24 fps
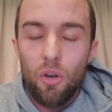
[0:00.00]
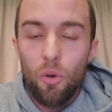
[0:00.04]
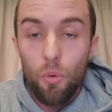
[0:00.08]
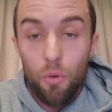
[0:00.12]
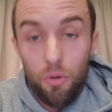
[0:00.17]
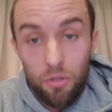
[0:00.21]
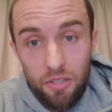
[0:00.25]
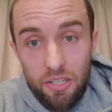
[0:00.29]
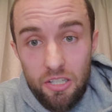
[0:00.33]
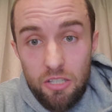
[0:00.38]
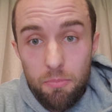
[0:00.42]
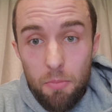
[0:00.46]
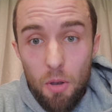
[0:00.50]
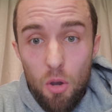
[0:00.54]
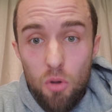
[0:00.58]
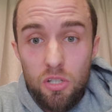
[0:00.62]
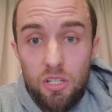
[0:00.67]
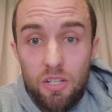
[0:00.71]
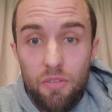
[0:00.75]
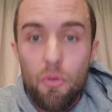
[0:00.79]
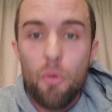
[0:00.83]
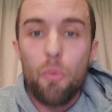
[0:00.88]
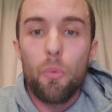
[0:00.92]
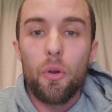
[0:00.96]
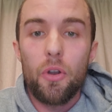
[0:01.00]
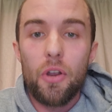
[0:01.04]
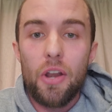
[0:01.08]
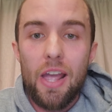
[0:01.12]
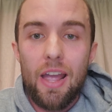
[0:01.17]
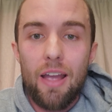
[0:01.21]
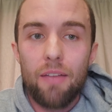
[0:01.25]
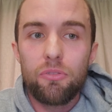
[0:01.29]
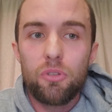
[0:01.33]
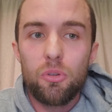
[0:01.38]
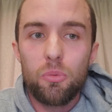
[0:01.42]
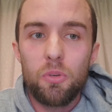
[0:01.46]
Or at least most of it. We're going
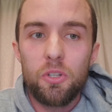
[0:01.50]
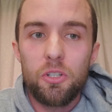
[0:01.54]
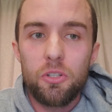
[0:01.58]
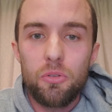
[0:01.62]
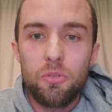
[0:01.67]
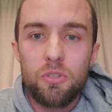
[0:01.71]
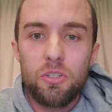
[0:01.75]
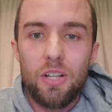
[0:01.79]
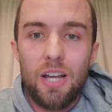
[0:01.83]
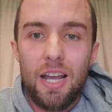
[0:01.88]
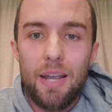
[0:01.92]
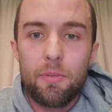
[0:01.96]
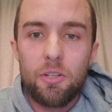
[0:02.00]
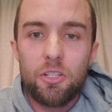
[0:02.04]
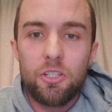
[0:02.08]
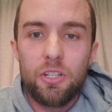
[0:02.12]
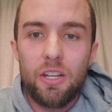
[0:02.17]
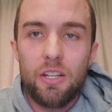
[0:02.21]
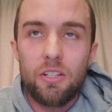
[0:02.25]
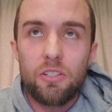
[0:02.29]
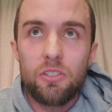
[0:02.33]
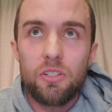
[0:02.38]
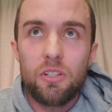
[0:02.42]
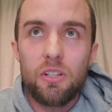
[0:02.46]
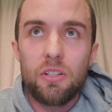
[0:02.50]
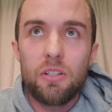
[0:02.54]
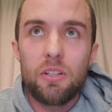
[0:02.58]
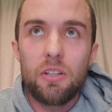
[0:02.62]
to have to reduce climate change